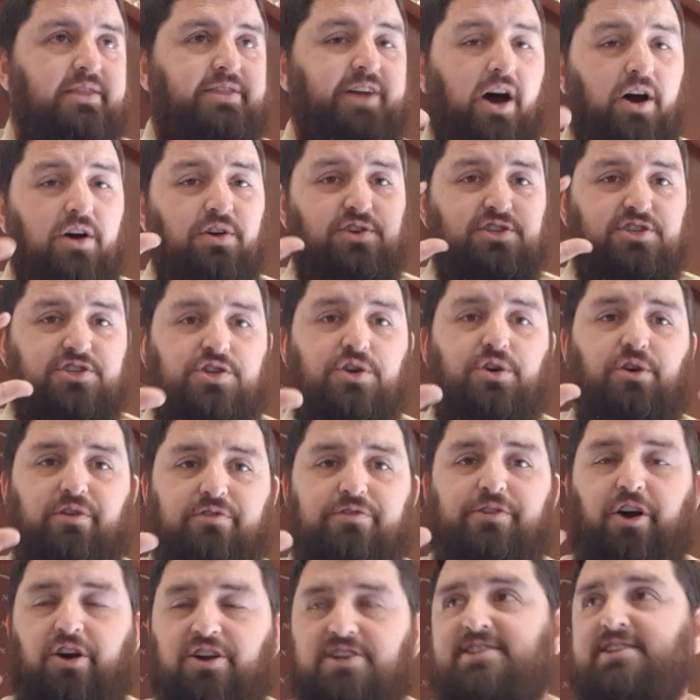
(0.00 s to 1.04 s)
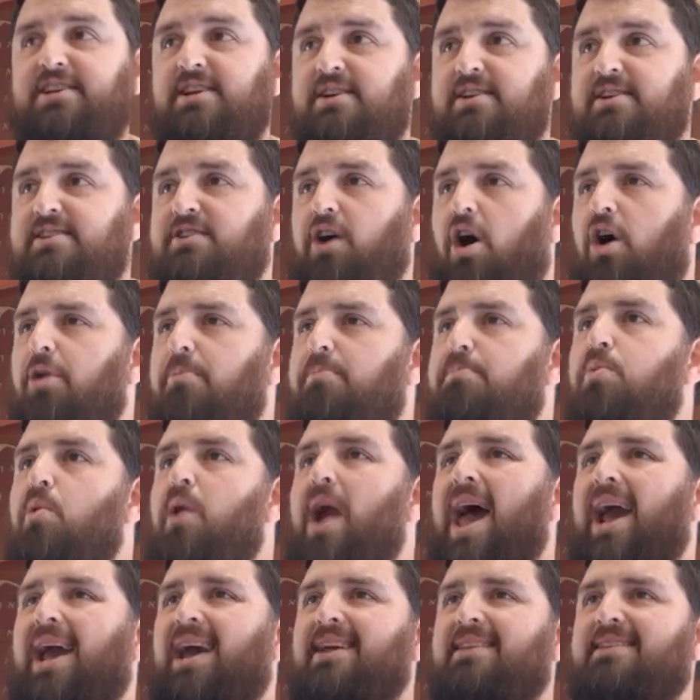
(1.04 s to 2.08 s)
those two verses are
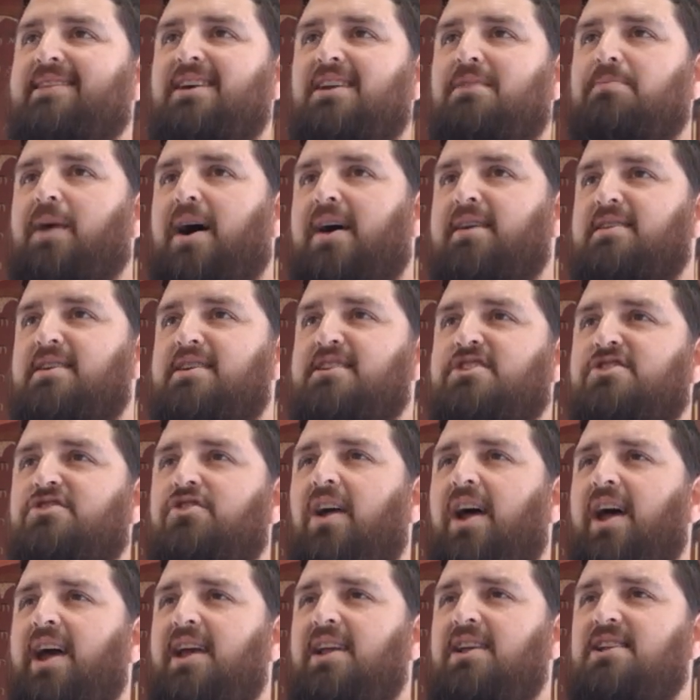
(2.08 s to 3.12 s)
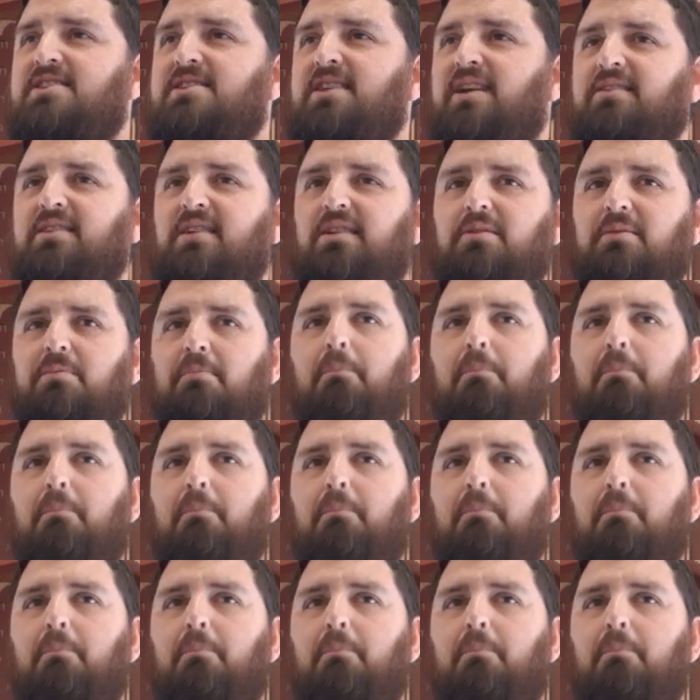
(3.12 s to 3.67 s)
bracketed by these strange little